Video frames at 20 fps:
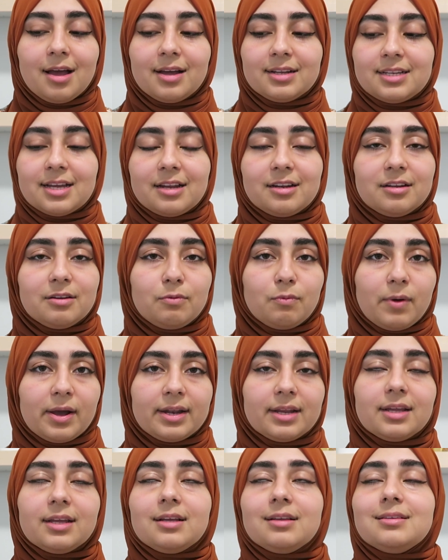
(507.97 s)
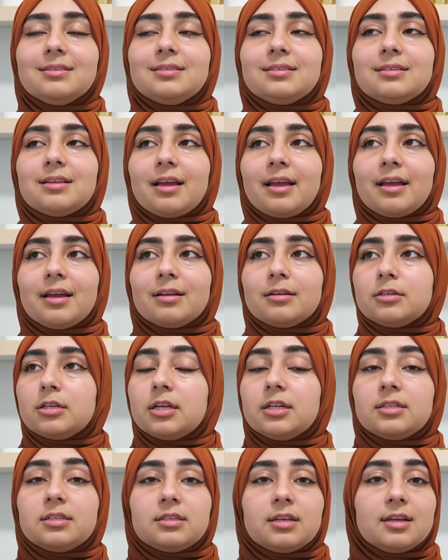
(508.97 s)
attended weddings, and
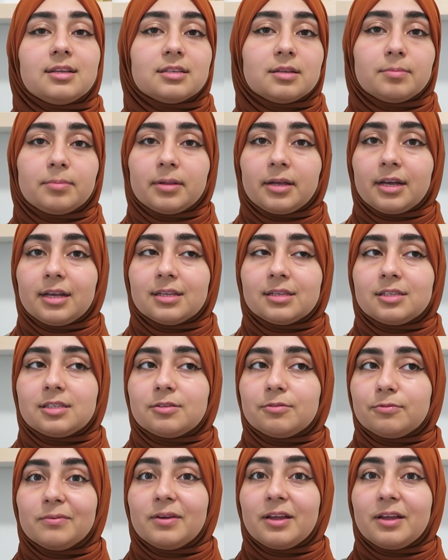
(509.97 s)
it stays in place.